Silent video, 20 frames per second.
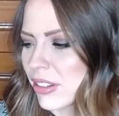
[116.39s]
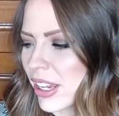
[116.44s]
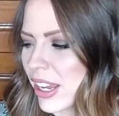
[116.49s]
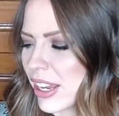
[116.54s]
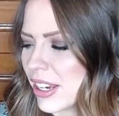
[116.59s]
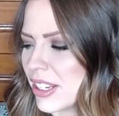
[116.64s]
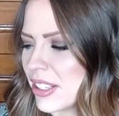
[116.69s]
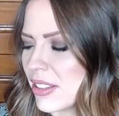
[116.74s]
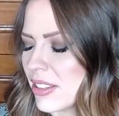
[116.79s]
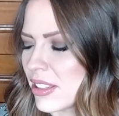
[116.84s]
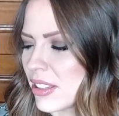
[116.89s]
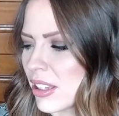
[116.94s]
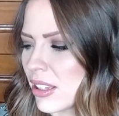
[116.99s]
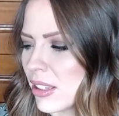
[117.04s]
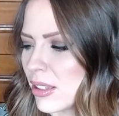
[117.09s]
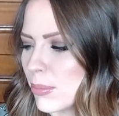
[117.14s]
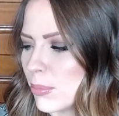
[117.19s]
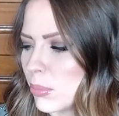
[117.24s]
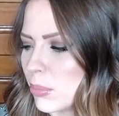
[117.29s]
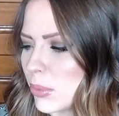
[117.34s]
and it's
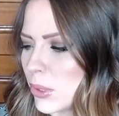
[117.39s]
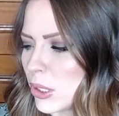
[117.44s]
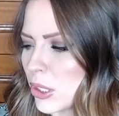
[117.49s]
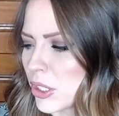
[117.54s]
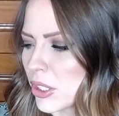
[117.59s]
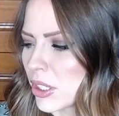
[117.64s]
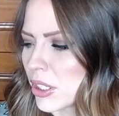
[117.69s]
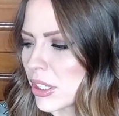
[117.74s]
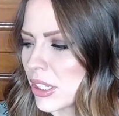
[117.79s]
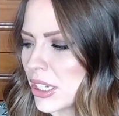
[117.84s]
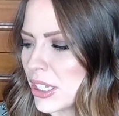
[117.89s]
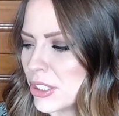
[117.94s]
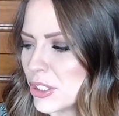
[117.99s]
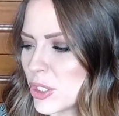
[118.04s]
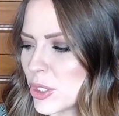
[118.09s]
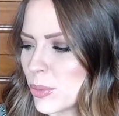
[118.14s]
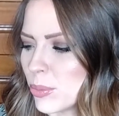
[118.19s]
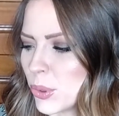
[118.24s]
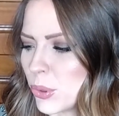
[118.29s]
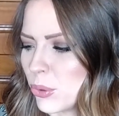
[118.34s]
the Blur and
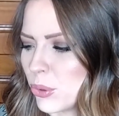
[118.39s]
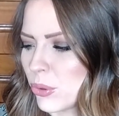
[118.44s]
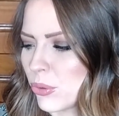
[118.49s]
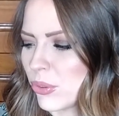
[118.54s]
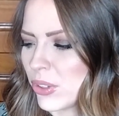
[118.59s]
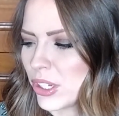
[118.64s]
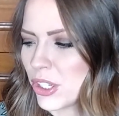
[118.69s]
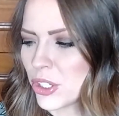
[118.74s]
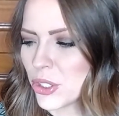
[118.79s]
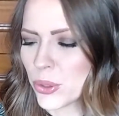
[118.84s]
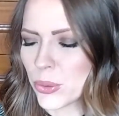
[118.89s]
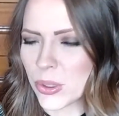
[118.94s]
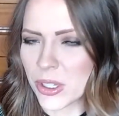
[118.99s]
Smooth Finish